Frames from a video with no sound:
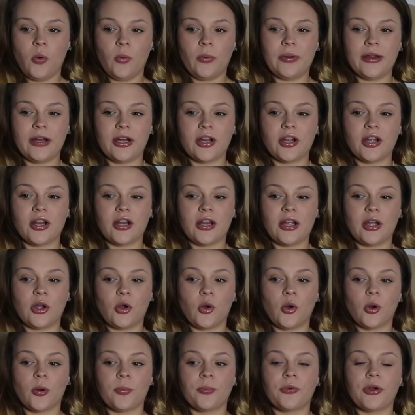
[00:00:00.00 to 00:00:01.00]
we are going to
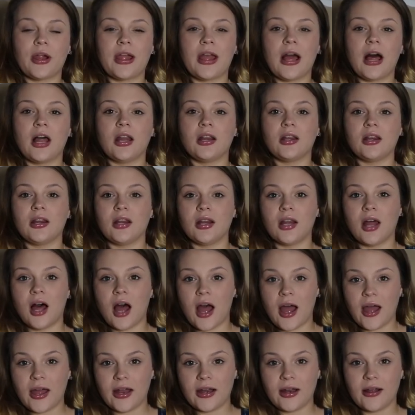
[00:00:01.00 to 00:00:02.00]
incorporate a
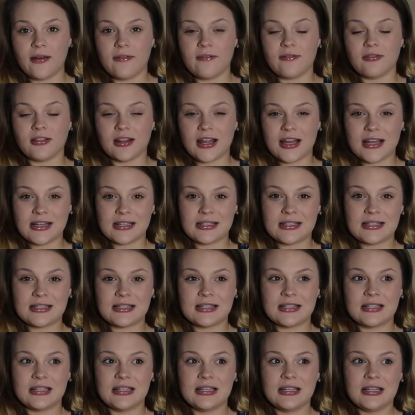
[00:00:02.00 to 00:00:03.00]
lot of
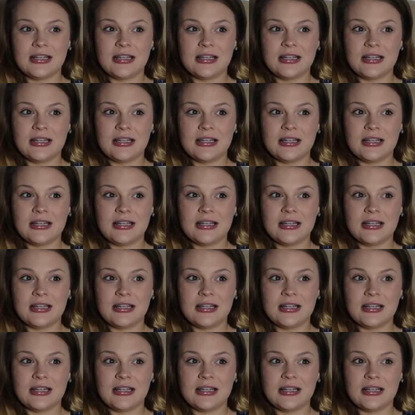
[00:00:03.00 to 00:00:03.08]
less